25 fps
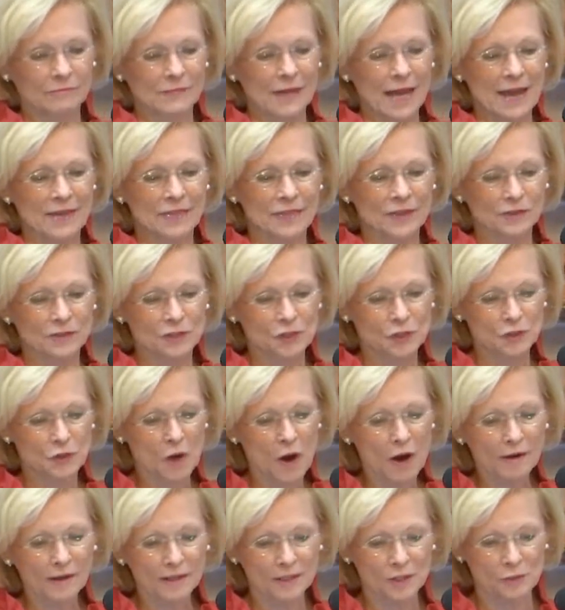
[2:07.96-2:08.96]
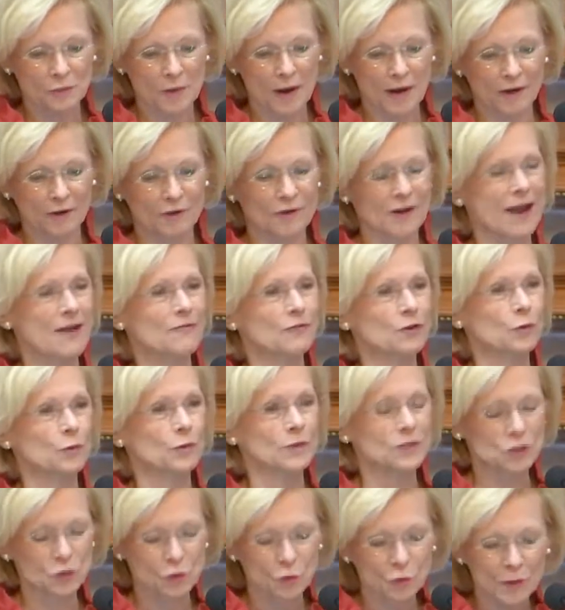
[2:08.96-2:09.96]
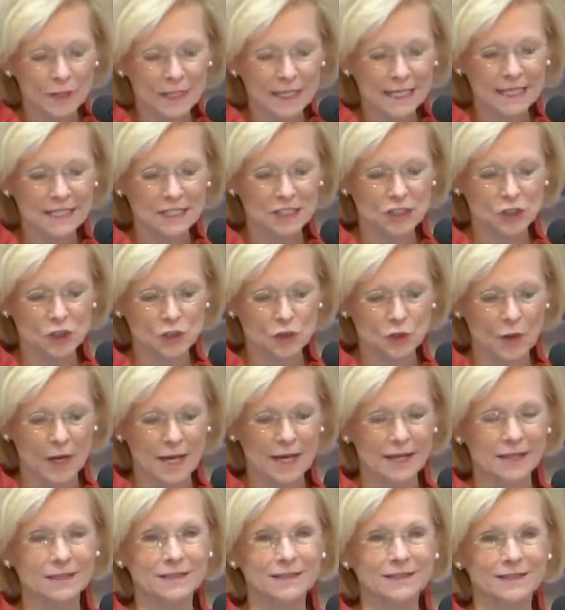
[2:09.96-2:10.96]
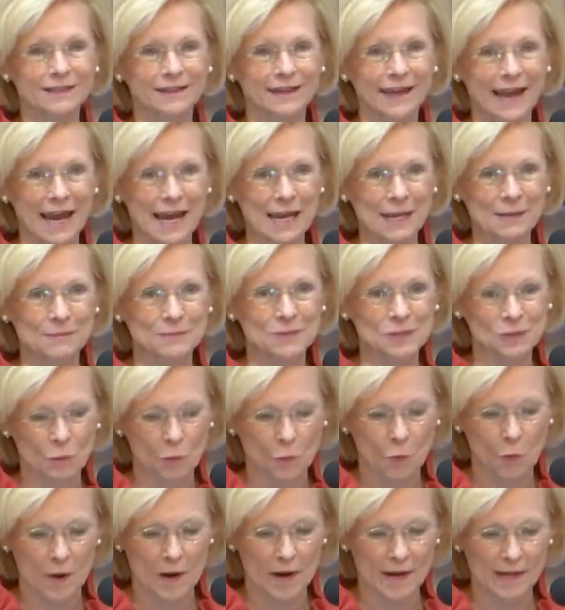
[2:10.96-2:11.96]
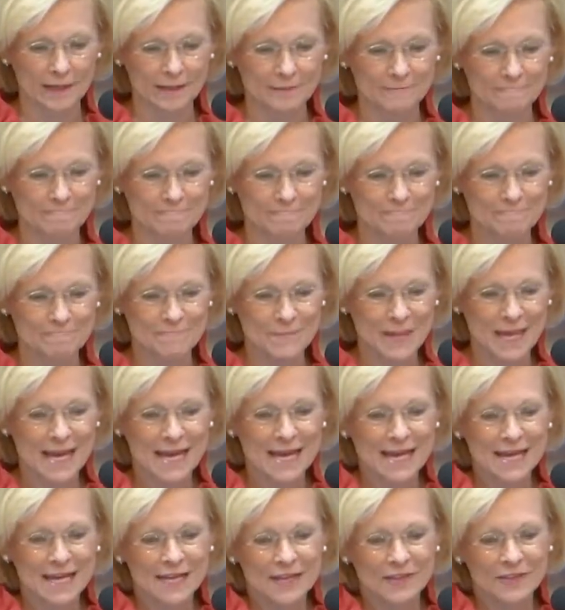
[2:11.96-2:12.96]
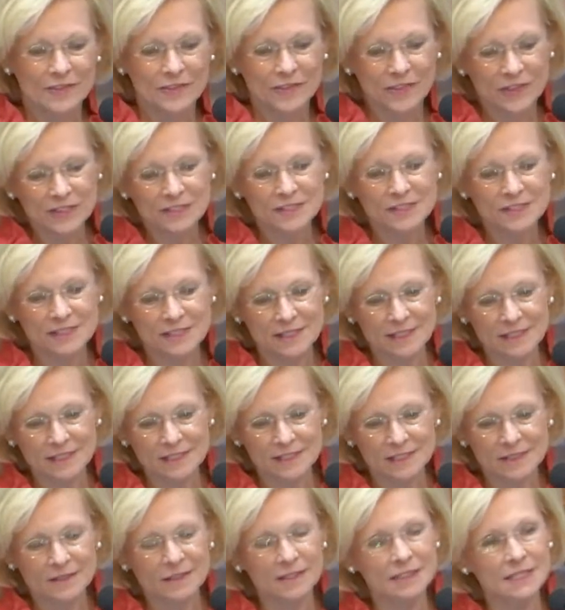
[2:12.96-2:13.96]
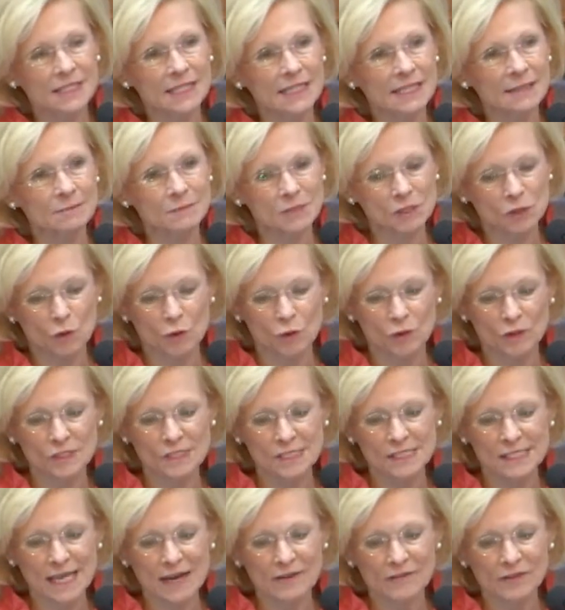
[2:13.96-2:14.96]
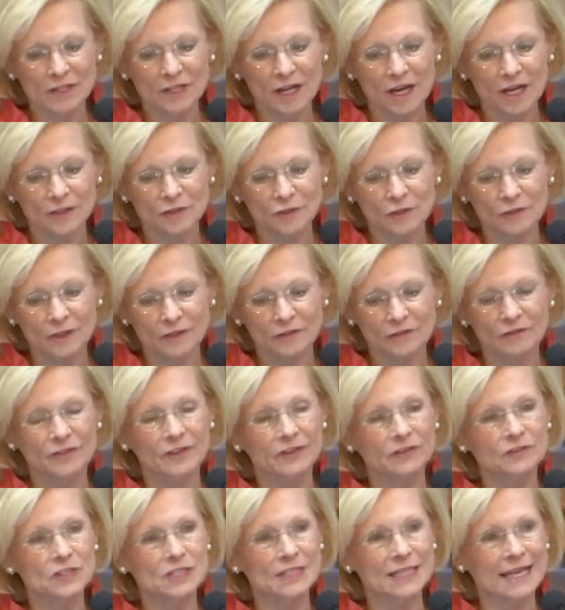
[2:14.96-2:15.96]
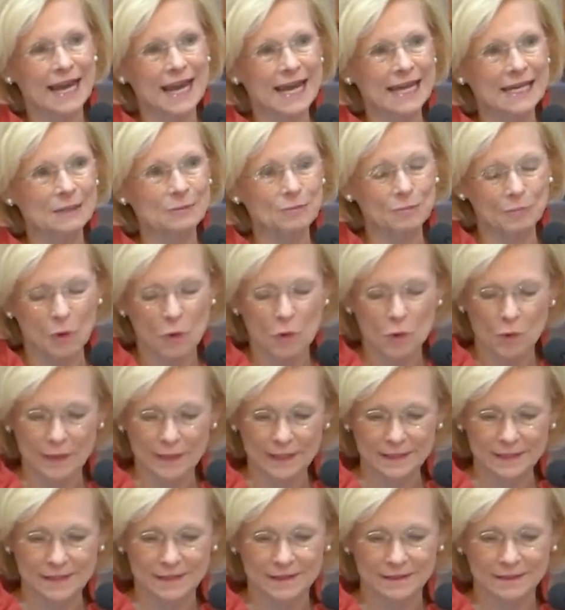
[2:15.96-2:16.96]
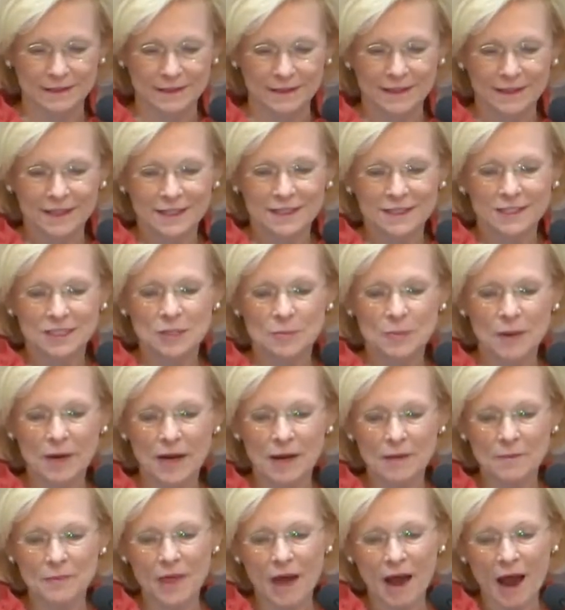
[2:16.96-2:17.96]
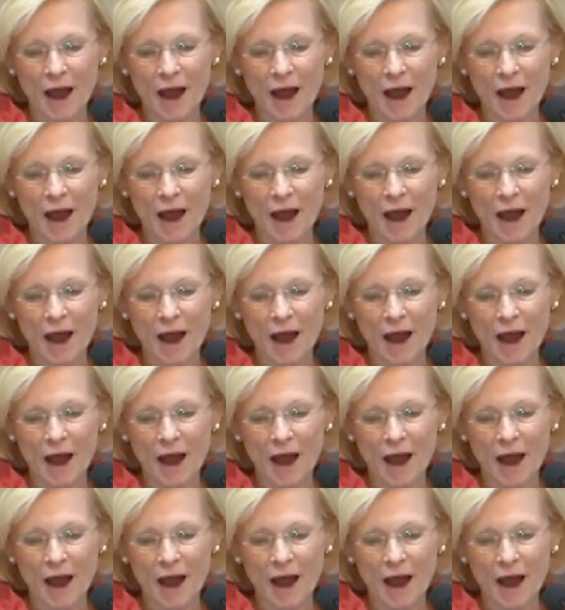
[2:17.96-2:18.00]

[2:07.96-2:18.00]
and the strongest record ever with 20 straight games won. This season, the team scored 758 points to become the